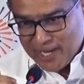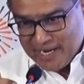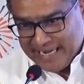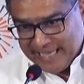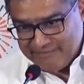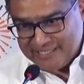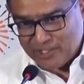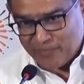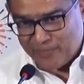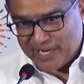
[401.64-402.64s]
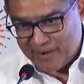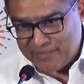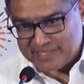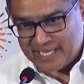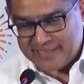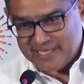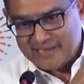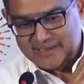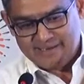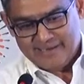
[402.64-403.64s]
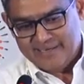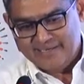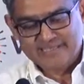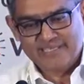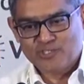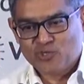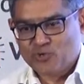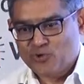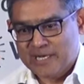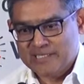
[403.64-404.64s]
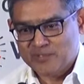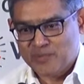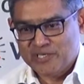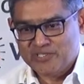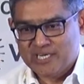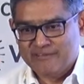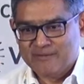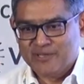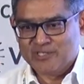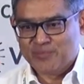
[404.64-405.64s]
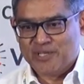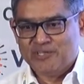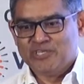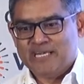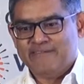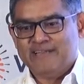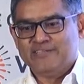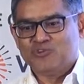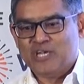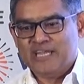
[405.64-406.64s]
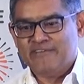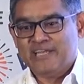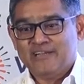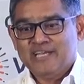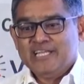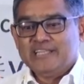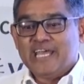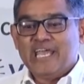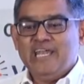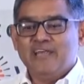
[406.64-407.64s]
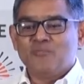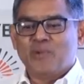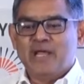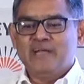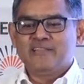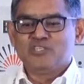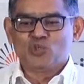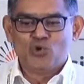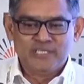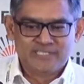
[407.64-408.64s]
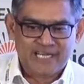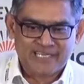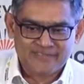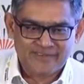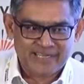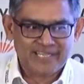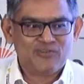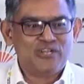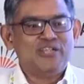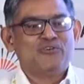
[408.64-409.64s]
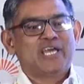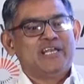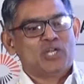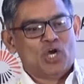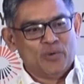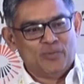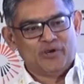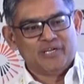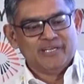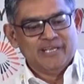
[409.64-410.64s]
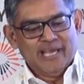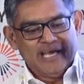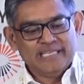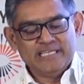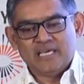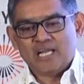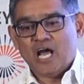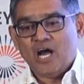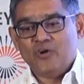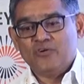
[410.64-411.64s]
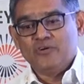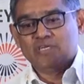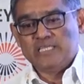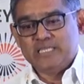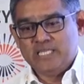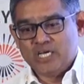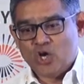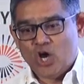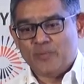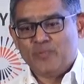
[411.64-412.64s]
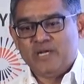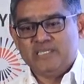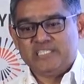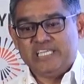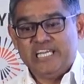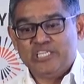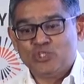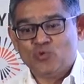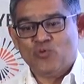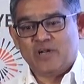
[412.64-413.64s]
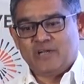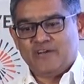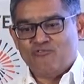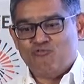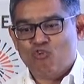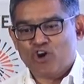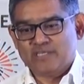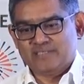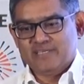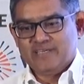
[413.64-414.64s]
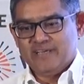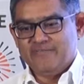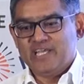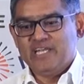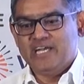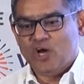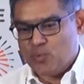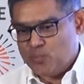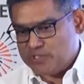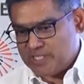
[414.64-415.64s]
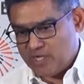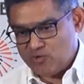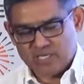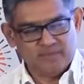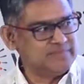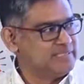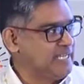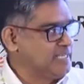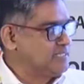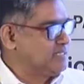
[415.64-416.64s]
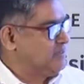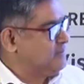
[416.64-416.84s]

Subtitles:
levels of pyramids, I think it is easy to go at the spiritual level, because spiritual level is only when the inner mind and the soul is satisfied, then only you can talk about. And these are how the corporates needs to work, focus if they need outputs and outcomes. Next.